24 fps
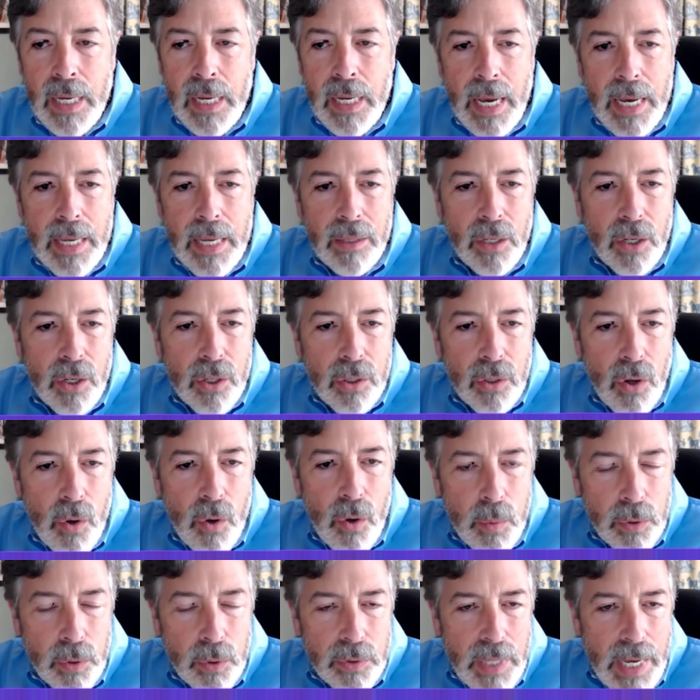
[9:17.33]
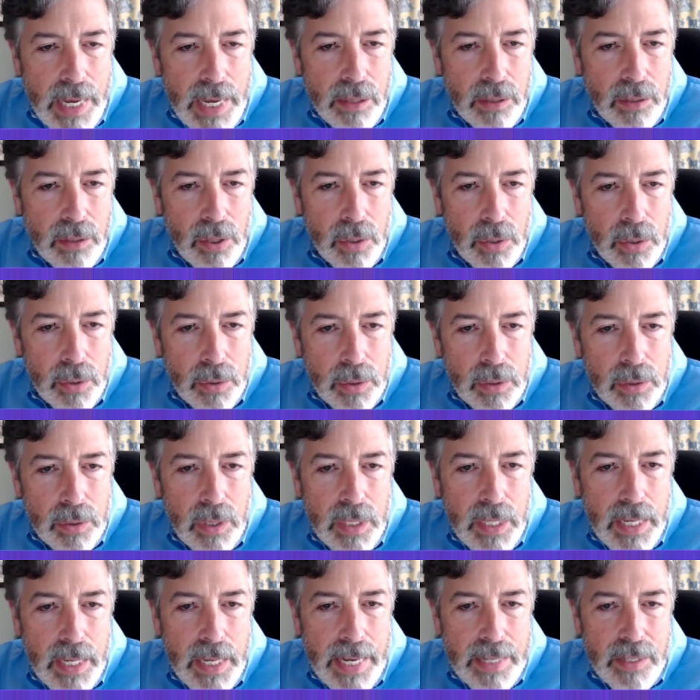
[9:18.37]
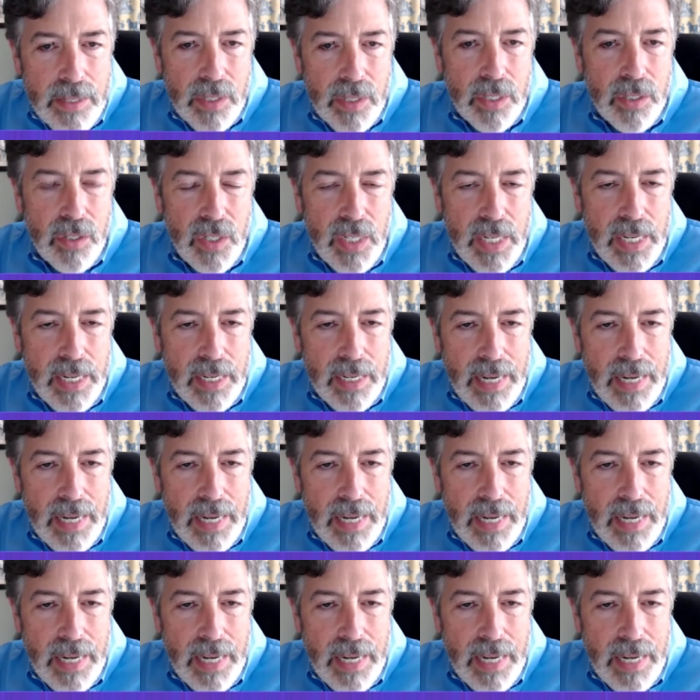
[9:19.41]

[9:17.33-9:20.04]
and the global death toll has exceeded